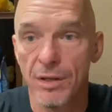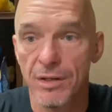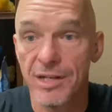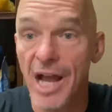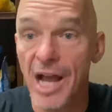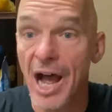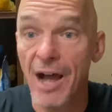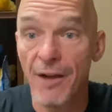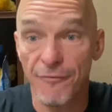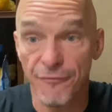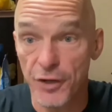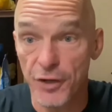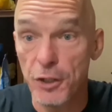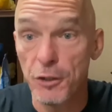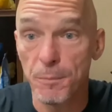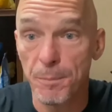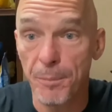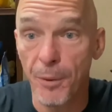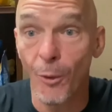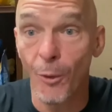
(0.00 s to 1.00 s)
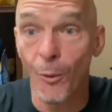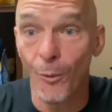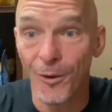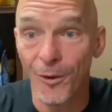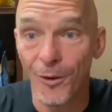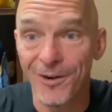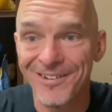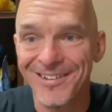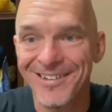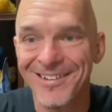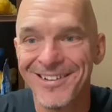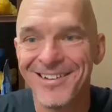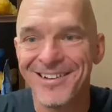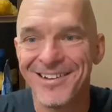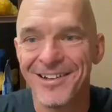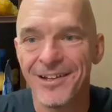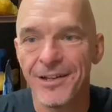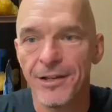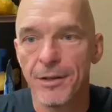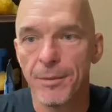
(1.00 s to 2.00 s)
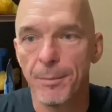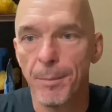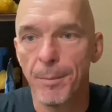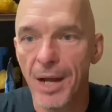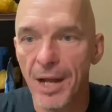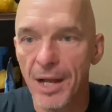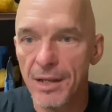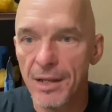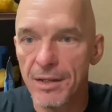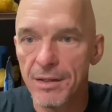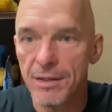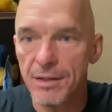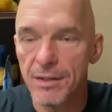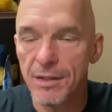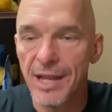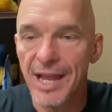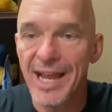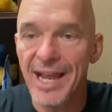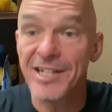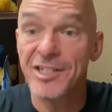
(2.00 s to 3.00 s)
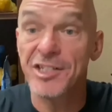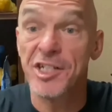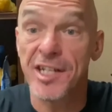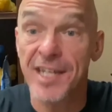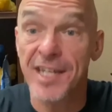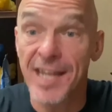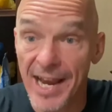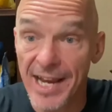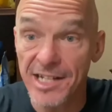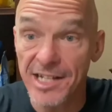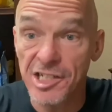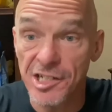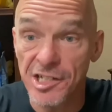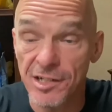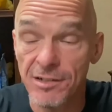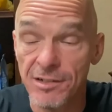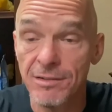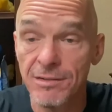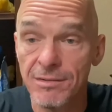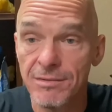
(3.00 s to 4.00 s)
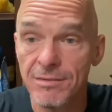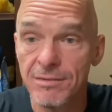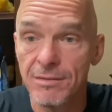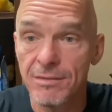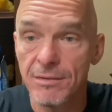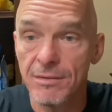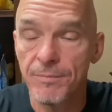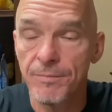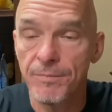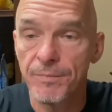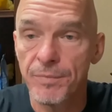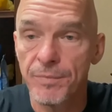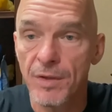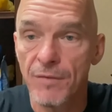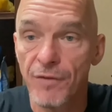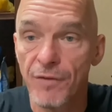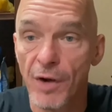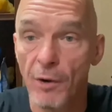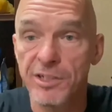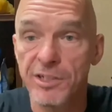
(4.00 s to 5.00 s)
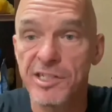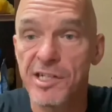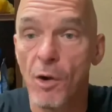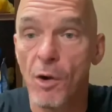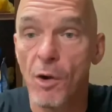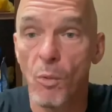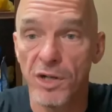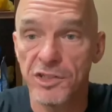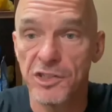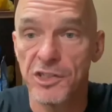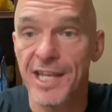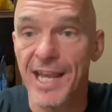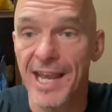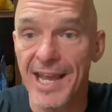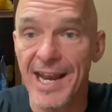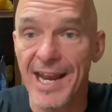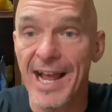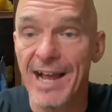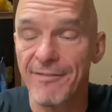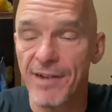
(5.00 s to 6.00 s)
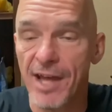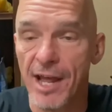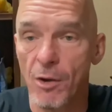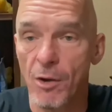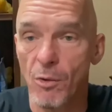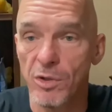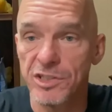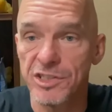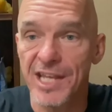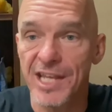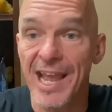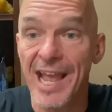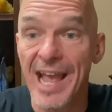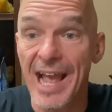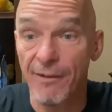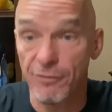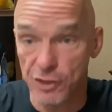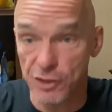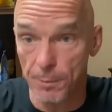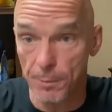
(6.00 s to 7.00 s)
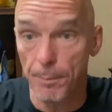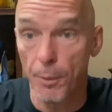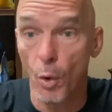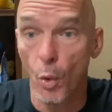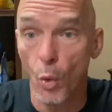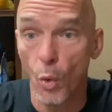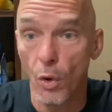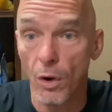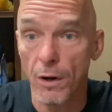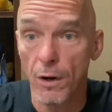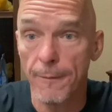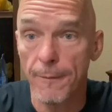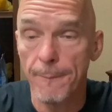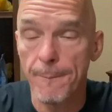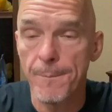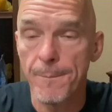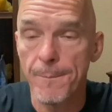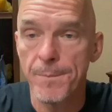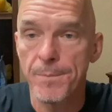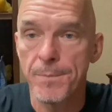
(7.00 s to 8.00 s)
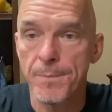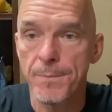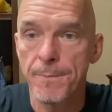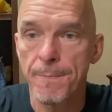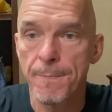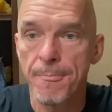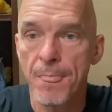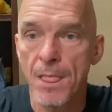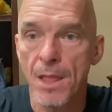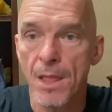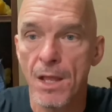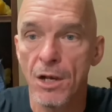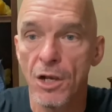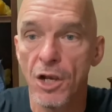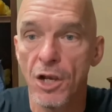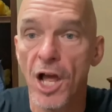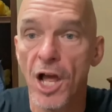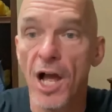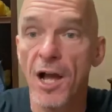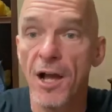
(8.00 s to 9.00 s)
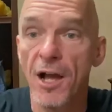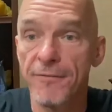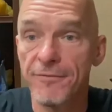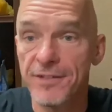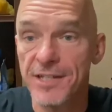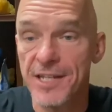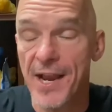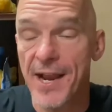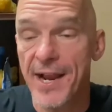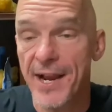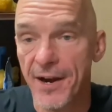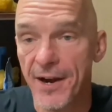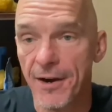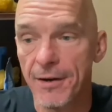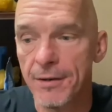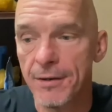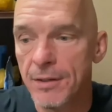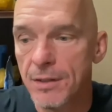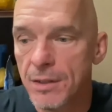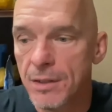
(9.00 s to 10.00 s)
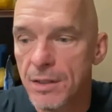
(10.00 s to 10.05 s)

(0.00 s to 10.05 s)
not food porn, but education, focusing on what you can have, not on what you can't have, support, love, care,